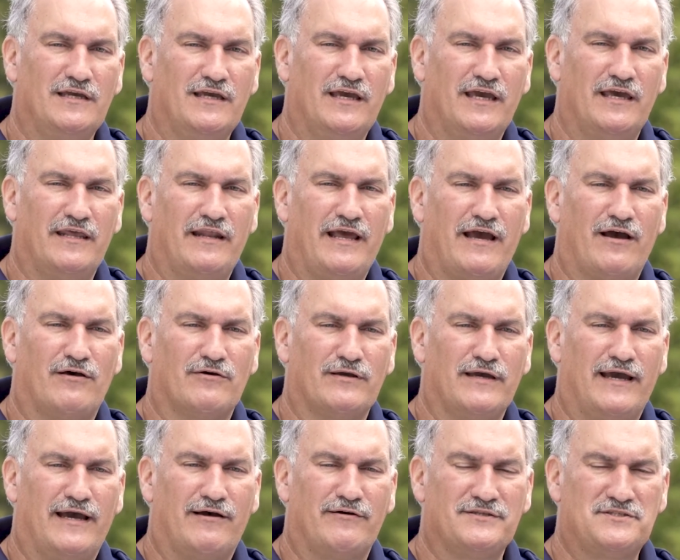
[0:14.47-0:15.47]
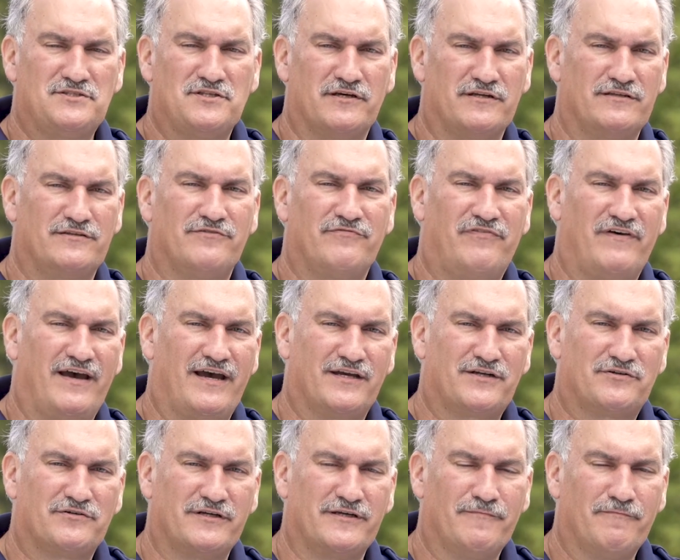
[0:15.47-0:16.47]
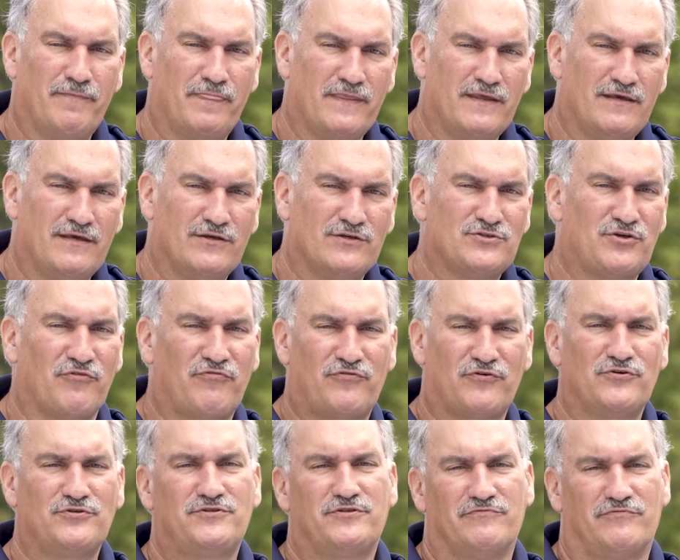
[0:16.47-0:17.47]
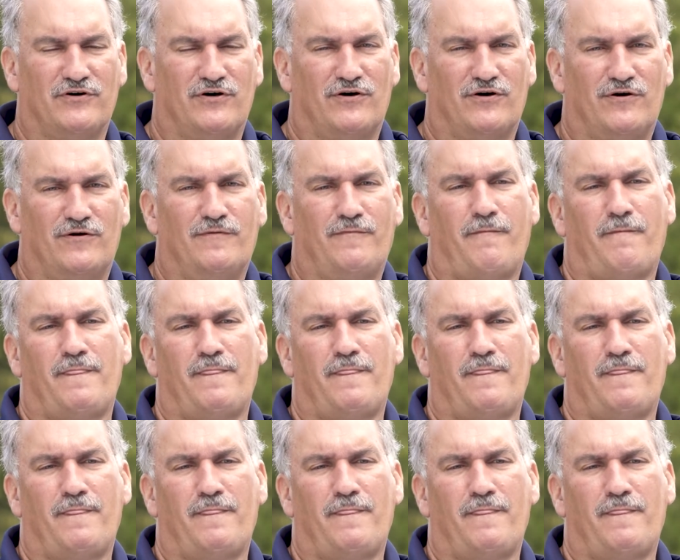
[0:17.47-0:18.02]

and how it's done at the factory. So first of all,